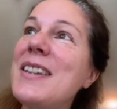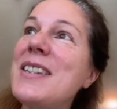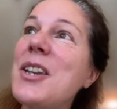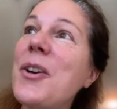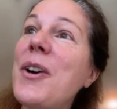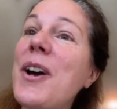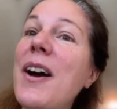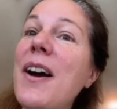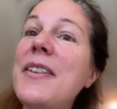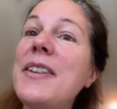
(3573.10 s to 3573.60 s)

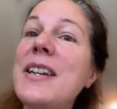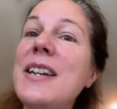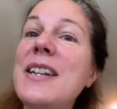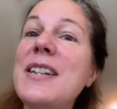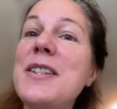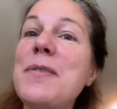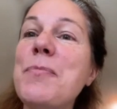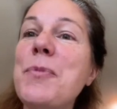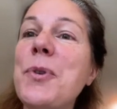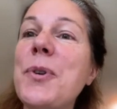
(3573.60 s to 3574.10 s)
so I, I think
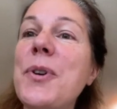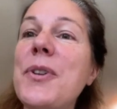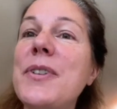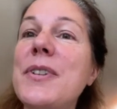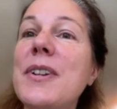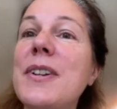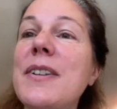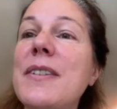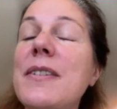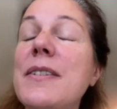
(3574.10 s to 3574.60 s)
it's more
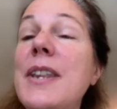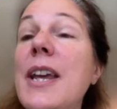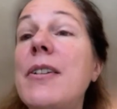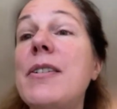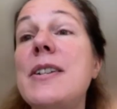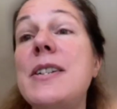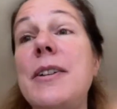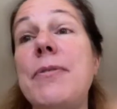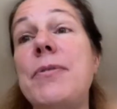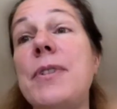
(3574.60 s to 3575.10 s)
that
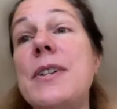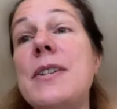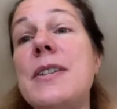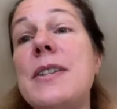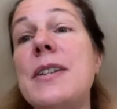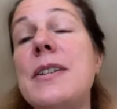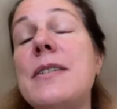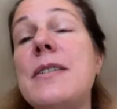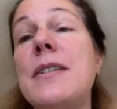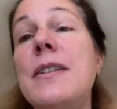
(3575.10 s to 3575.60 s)
there are
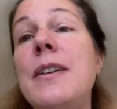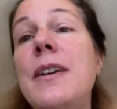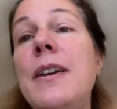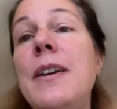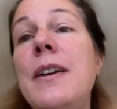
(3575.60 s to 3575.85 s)
differences,